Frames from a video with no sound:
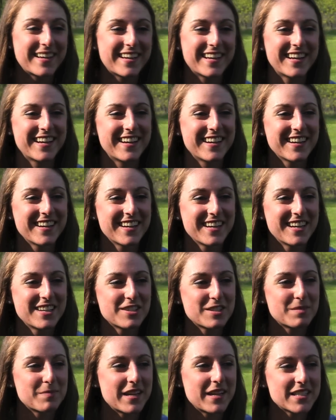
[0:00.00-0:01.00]
He
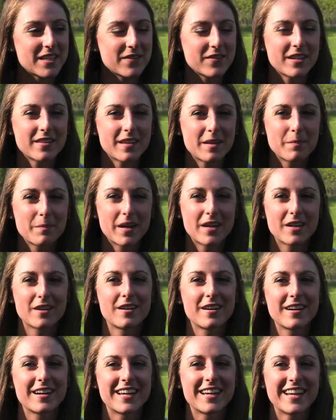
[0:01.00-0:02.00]
just makes everything better,
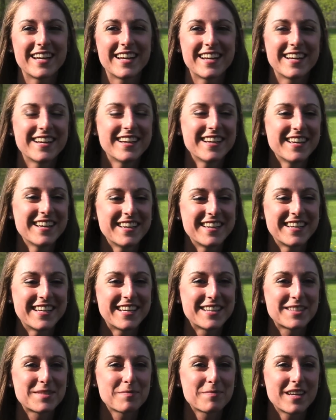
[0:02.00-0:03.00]
and
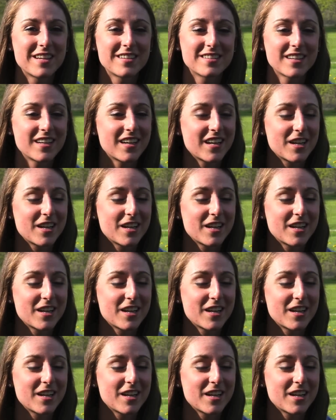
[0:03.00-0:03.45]
he's amazing,